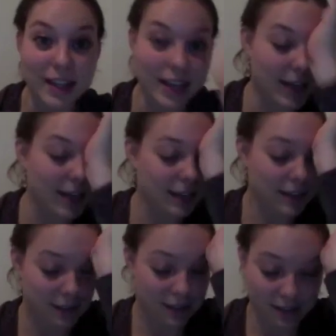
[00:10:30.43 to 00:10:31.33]

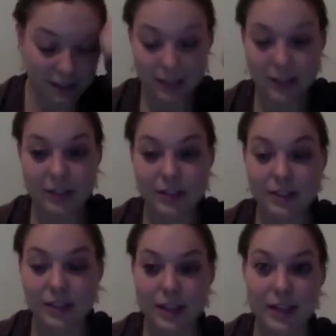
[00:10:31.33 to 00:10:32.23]
And
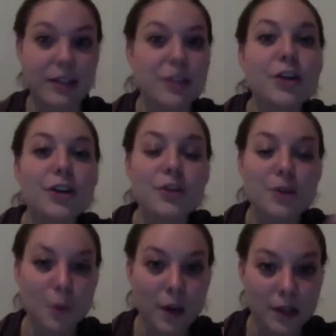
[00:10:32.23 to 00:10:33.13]
you're the
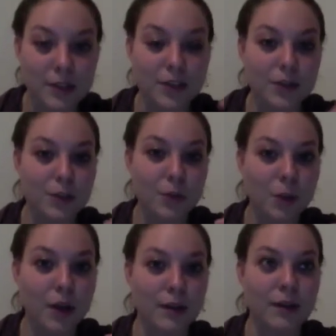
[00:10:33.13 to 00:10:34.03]
one
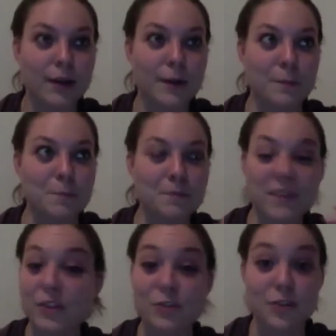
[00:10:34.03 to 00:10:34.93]

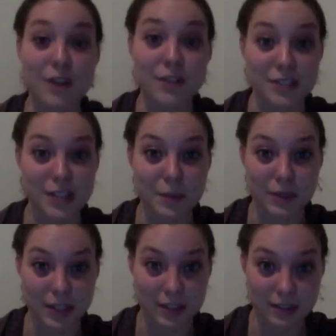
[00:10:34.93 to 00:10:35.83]
in the driver's seat with
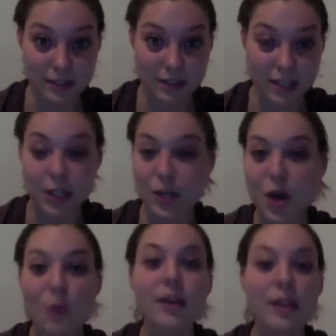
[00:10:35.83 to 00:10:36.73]
this. No
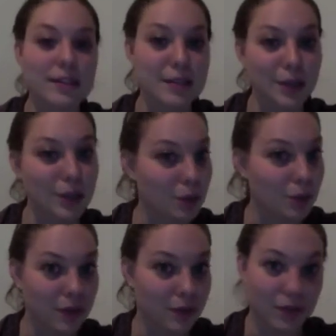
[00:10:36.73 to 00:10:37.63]
one can tell you
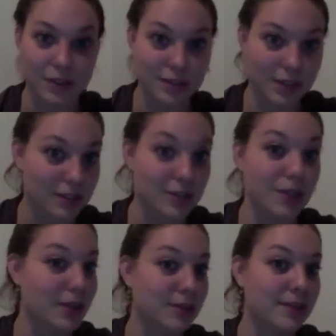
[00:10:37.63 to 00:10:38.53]
what feels good to
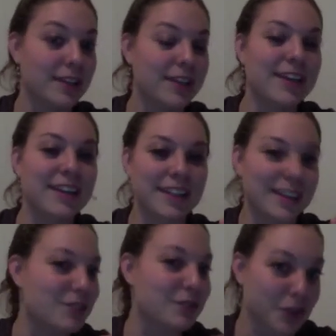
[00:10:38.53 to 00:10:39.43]
you.
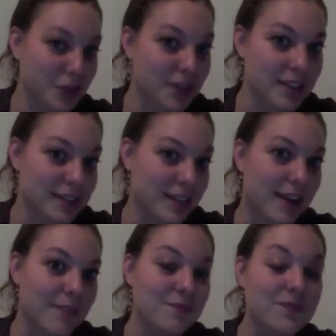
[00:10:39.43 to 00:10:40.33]
That's for you to
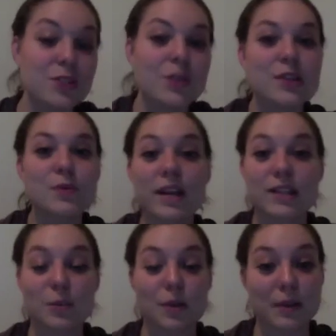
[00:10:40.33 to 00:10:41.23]
decide. So that's why
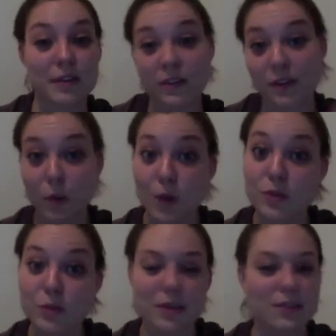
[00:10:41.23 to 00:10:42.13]
it's one of my favorite
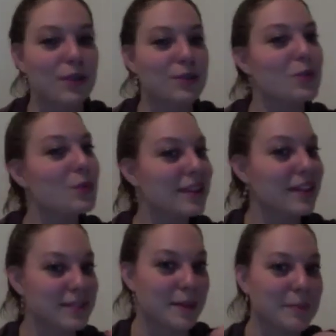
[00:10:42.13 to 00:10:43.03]
quotes, but it's also a weight
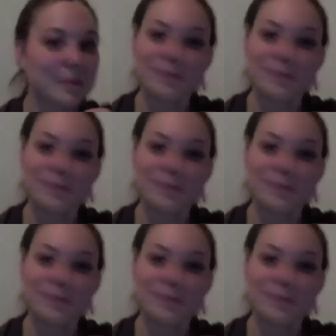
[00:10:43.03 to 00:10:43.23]
loss tip.